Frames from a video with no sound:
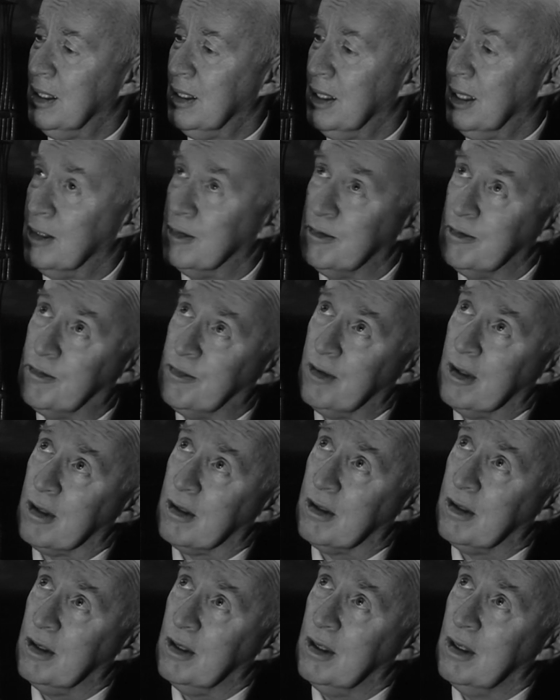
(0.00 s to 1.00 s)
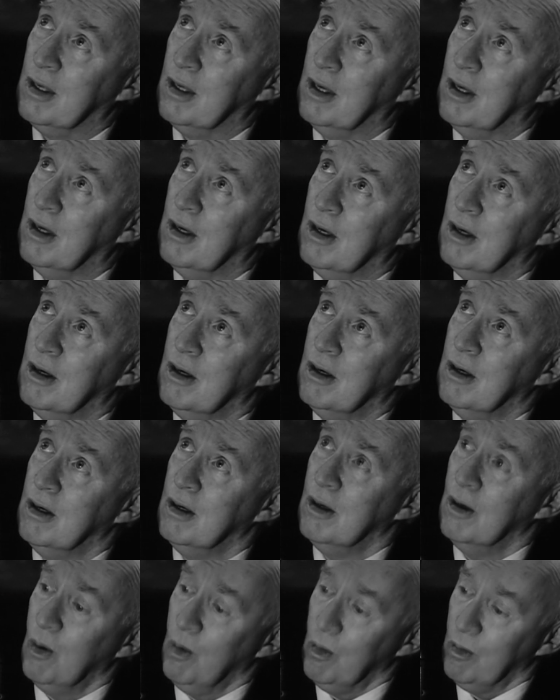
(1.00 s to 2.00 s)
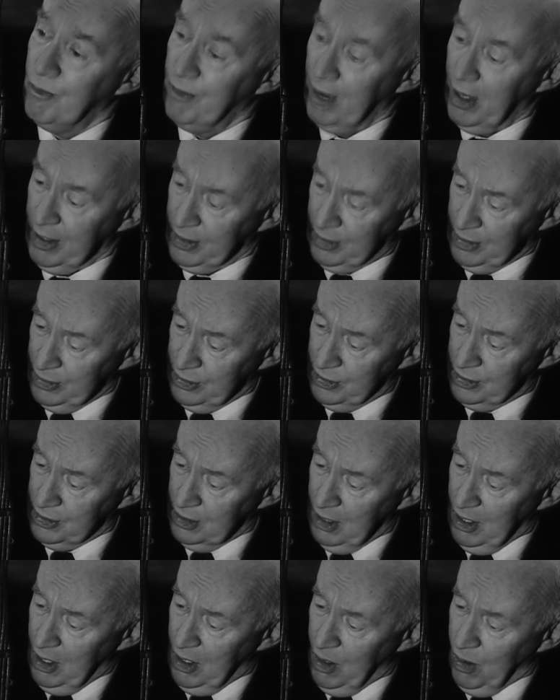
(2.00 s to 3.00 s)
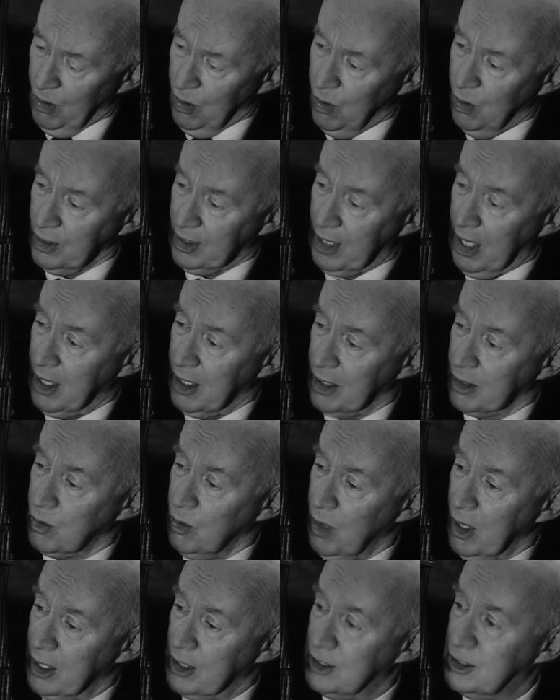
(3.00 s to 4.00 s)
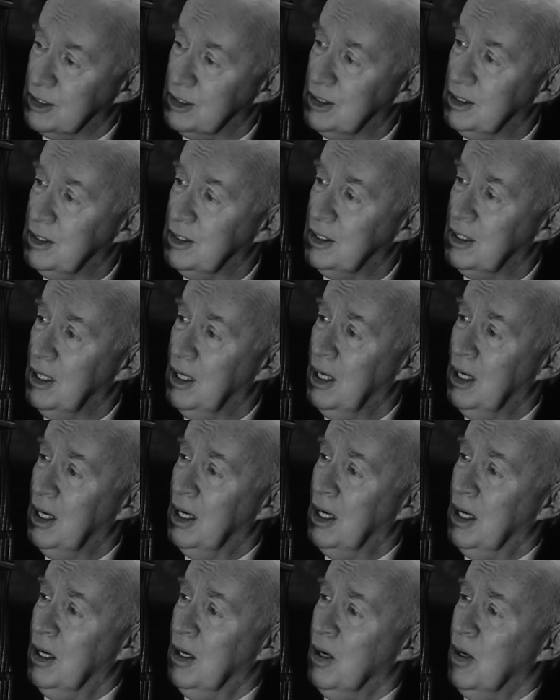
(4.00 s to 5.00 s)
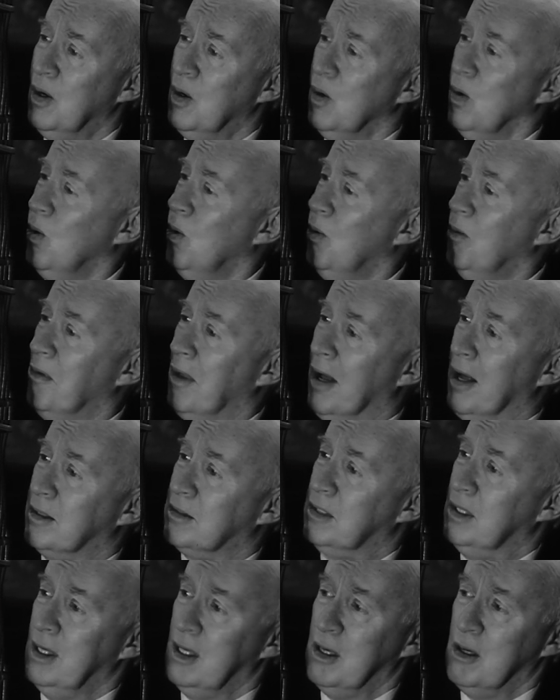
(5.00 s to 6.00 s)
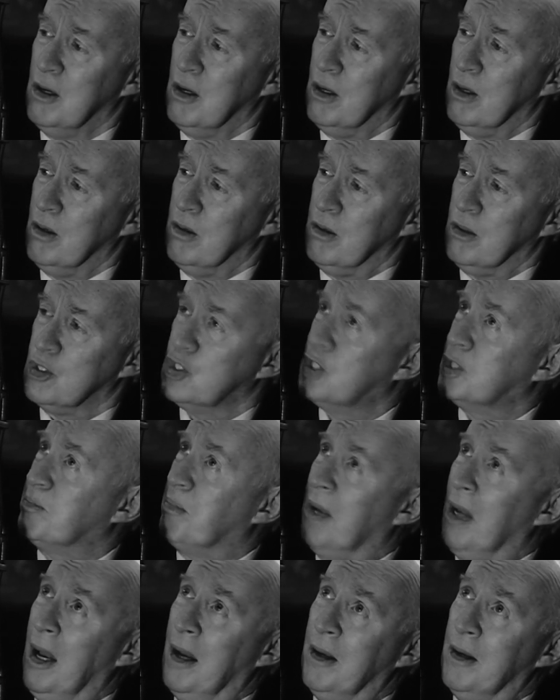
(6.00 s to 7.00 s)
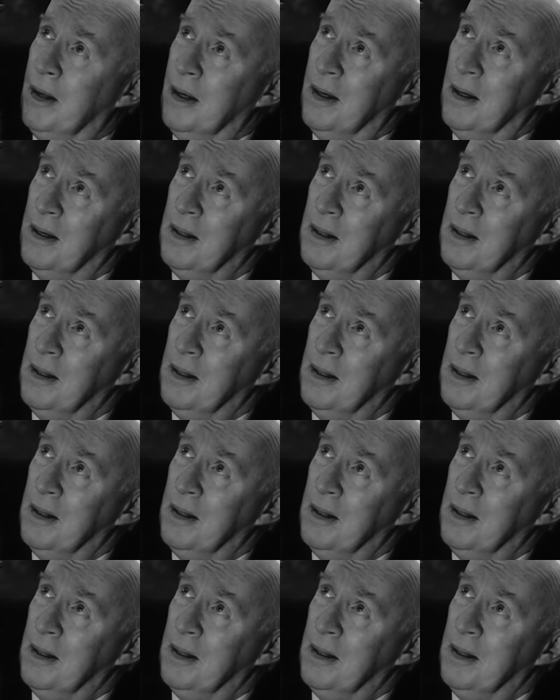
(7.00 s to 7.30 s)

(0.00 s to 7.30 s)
And to think, all that is organic waste. All that splendor.